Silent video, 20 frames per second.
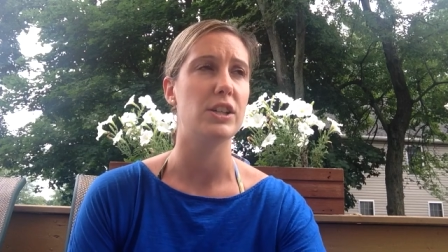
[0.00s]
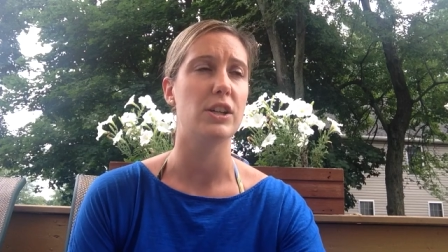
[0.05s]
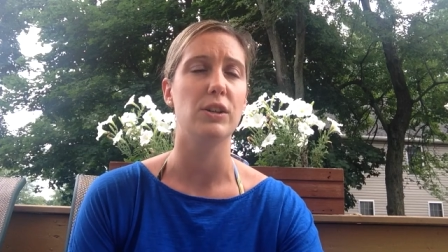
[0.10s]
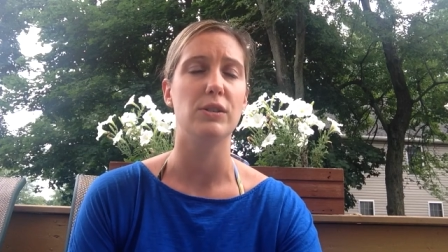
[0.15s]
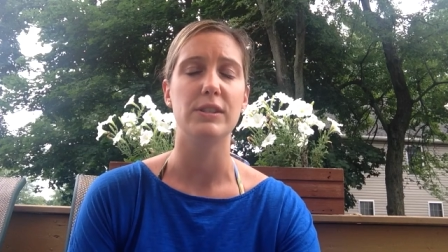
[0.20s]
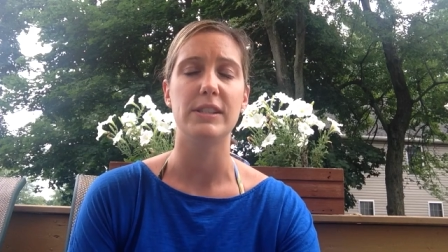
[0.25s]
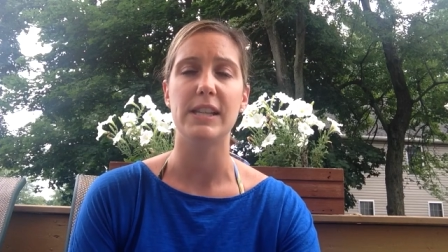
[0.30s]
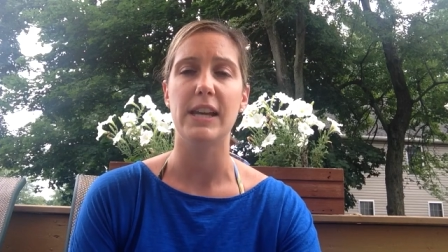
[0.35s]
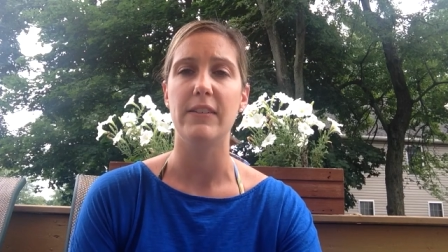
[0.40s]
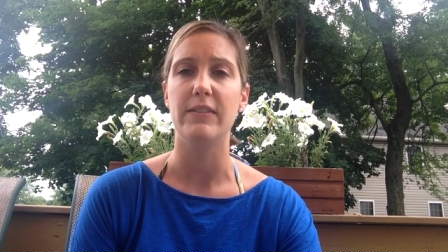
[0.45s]
to
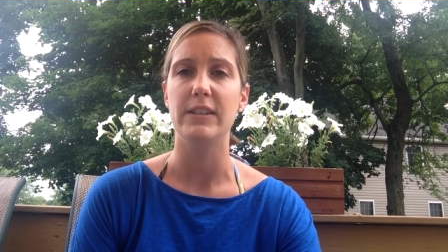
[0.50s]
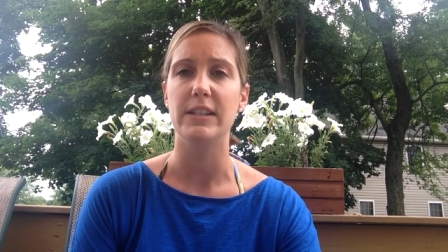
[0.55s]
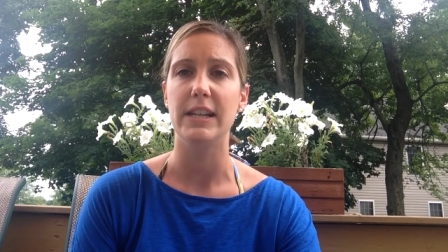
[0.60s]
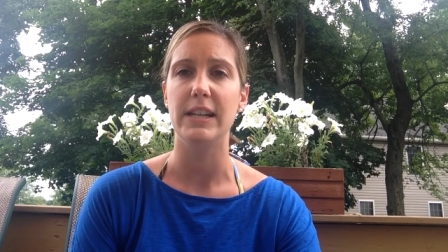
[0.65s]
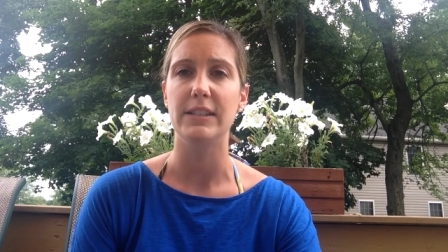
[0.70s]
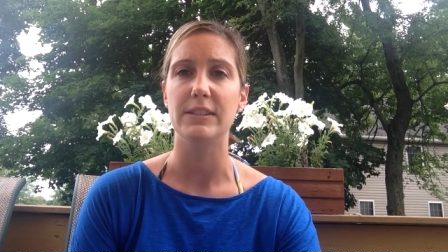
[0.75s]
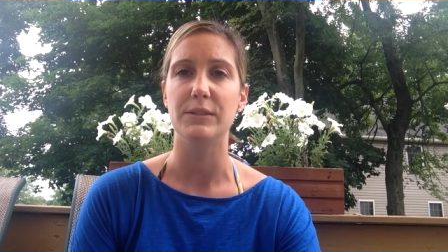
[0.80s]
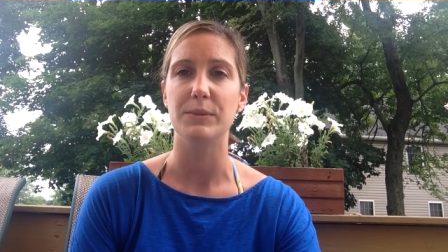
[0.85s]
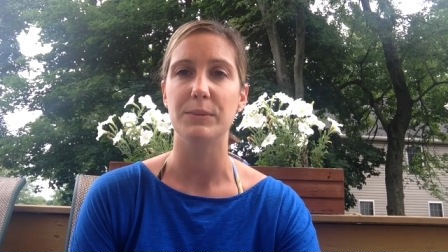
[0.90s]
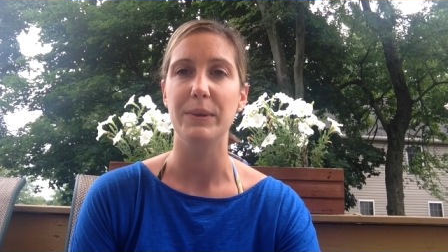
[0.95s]
go seven
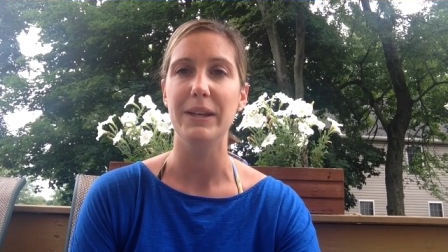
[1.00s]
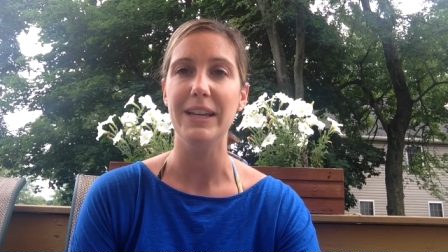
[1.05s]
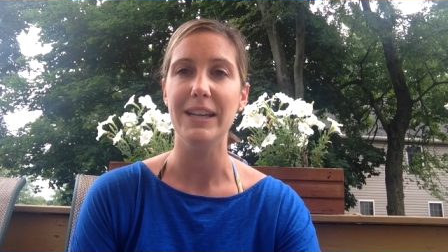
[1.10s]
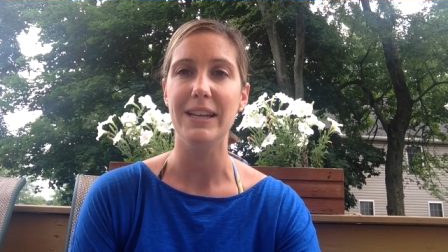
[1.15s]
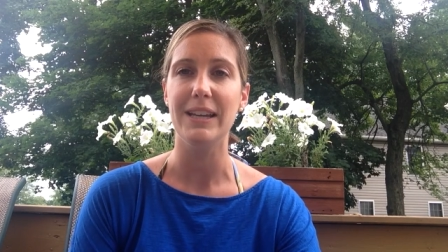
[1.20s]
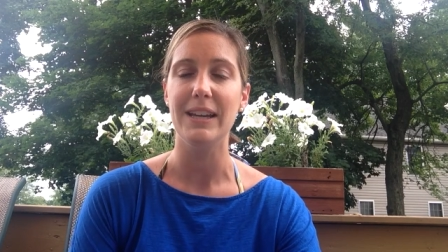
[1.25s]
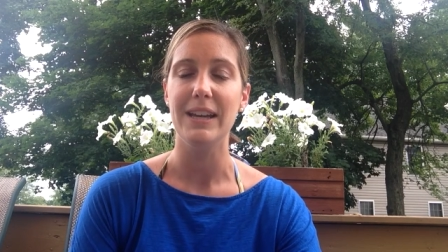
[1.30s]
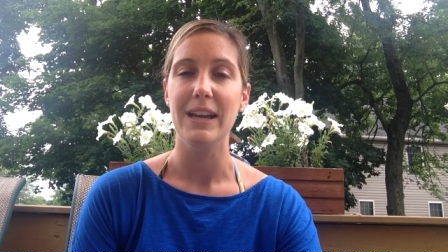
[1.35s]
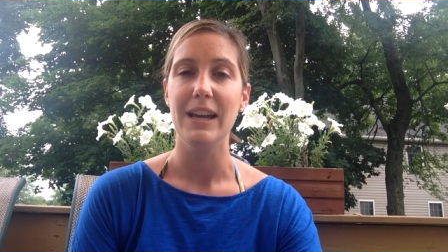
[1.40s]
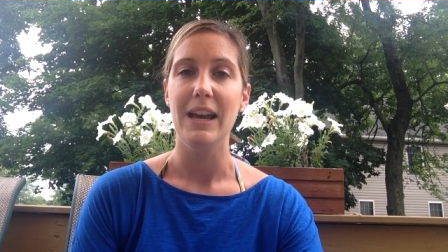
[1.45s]
days a
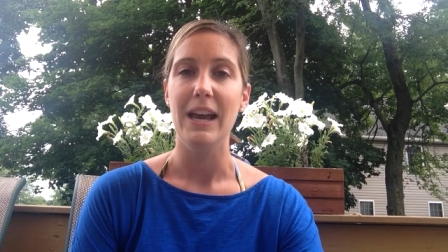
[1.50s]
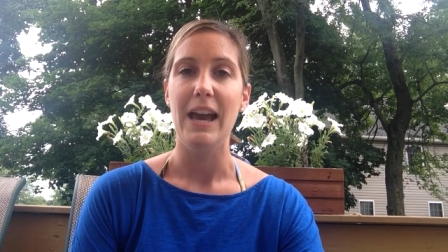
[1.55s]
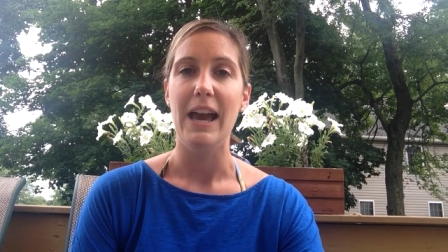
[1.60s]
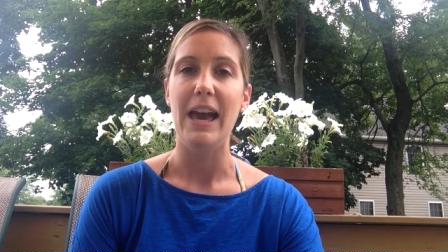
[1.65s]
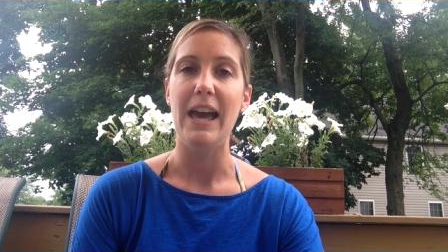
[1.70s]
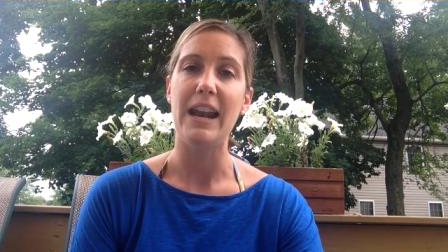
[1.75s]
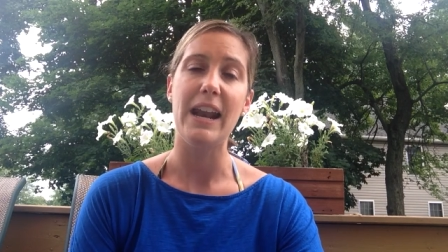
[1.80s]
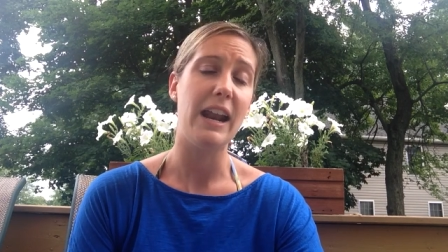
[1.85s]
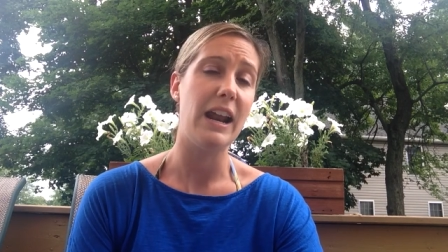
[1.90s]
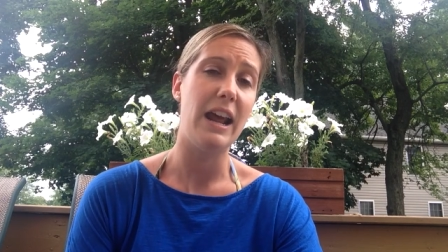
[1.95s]
week
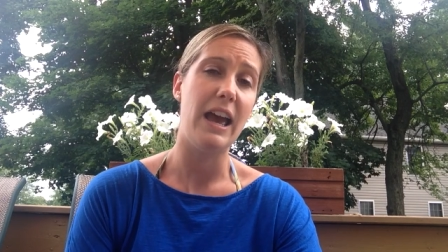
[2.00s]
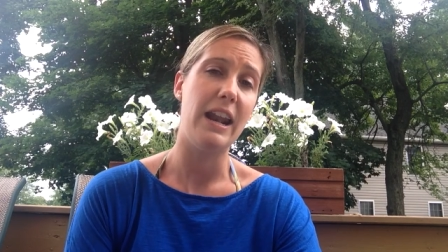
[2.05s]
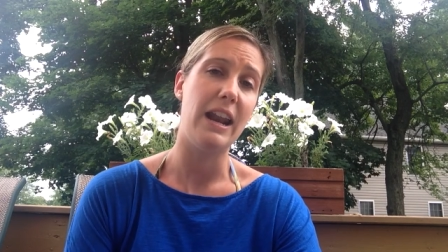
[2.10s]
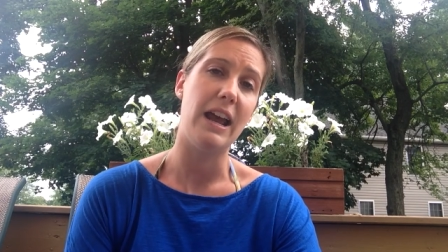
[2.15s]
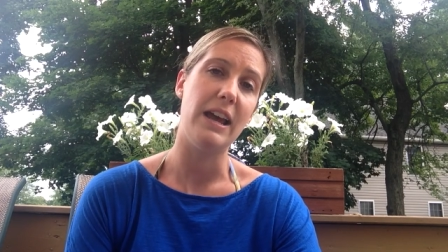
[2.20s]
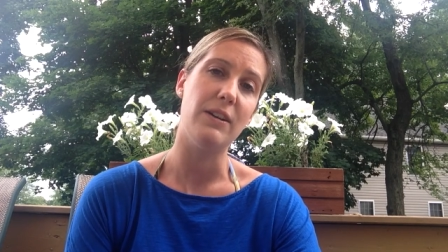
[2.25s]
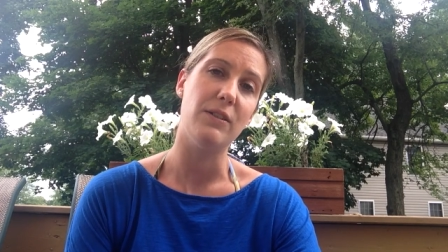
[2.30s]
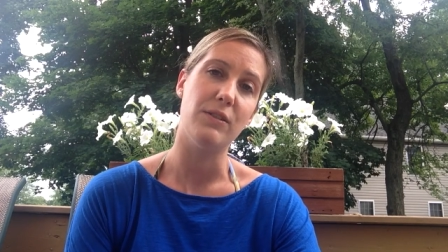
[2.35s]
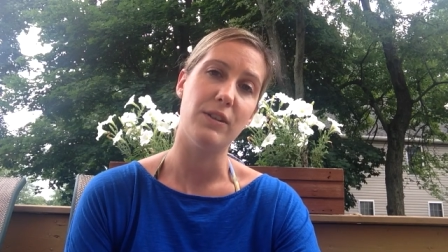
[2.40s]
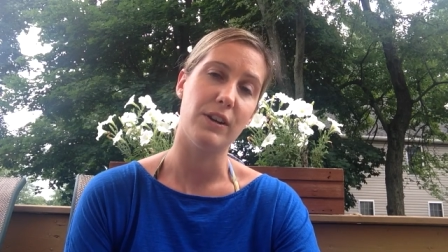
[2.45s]
and I, and
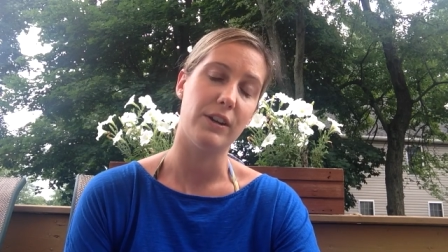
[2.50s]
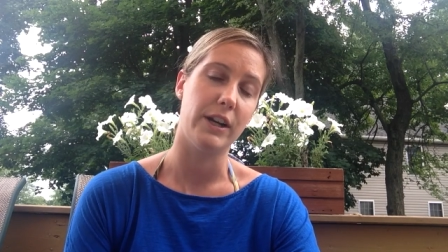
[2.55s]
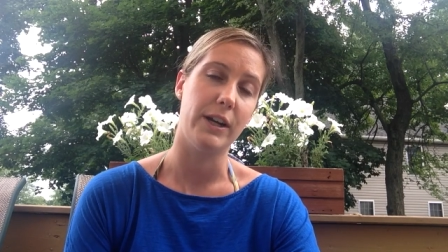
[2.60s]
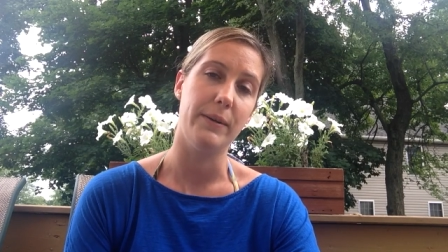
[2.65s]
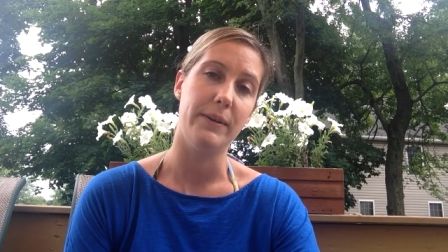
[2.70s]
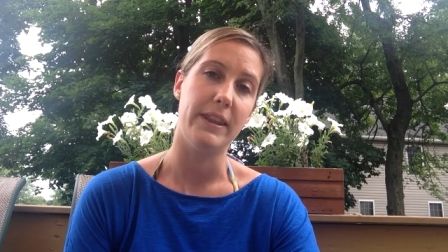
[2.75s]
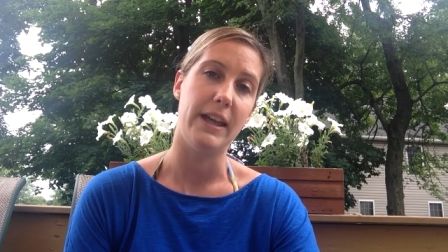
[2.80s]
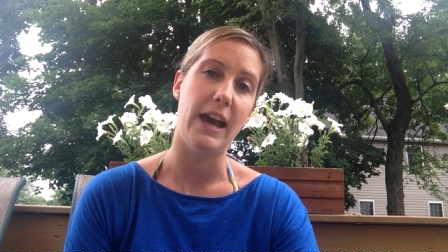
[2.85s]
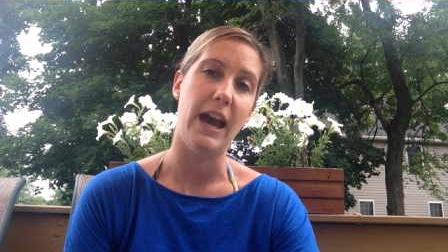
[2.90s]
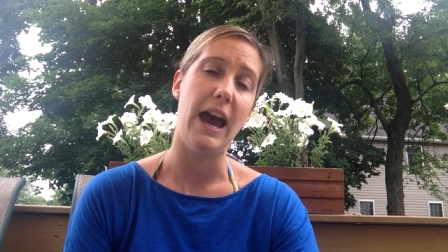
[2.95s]
I don't
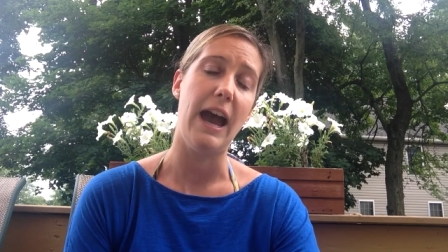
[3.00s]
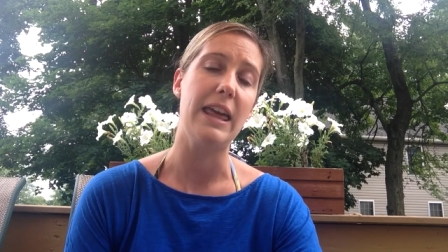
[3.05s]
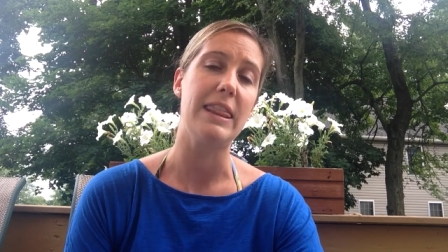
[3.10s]
agree with that.